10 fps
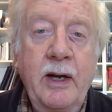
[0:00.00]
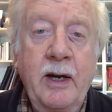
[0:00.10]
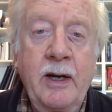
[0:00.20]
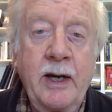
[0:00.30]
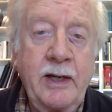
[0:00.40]

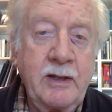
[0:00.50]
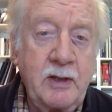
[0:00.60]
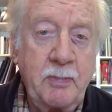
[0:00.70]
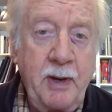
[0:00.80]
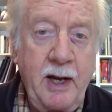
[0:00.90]
I
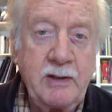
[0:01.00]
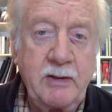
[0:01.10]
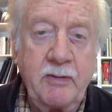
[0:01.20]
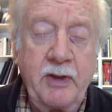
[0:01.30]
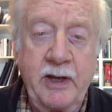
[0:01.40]
guess the
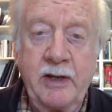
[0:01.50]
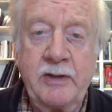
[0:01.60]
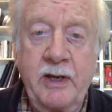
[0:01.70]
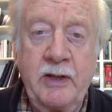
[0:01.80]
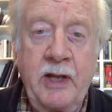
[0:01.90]
positive thing
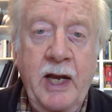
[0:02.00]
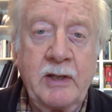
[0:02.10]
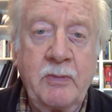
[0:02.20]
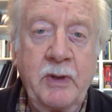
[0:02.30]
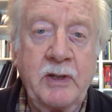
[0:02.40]
is that
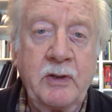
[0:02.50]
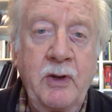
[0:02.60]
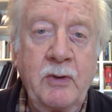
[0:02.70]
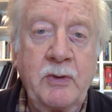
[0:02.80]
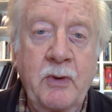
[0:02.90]
last week's
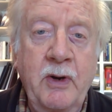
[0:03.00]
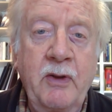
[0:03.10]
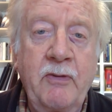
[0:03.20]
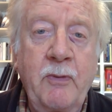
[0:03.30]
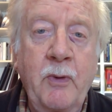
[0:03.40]
lows were
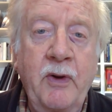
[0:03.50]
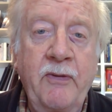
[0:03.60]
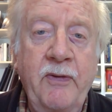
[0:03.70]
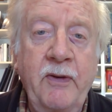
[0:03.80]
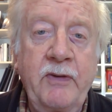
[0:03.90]
in the
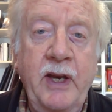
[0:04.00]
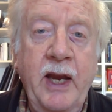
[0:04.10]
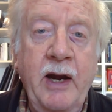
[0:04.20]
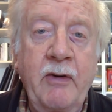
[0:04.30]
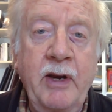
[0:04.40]

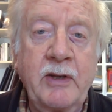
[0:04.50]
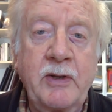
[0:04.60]
40-50 area,